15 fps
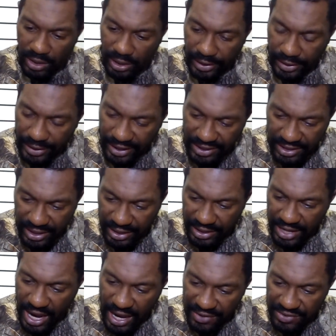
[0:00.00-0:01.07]
Like I said,
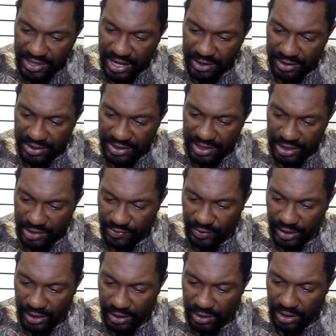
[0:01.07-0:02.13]
it dives down to 6
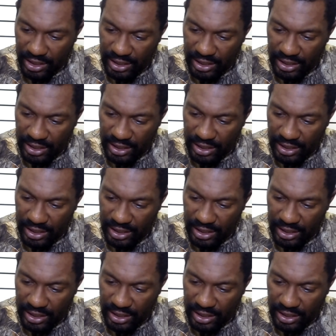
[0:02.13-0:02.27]
feet.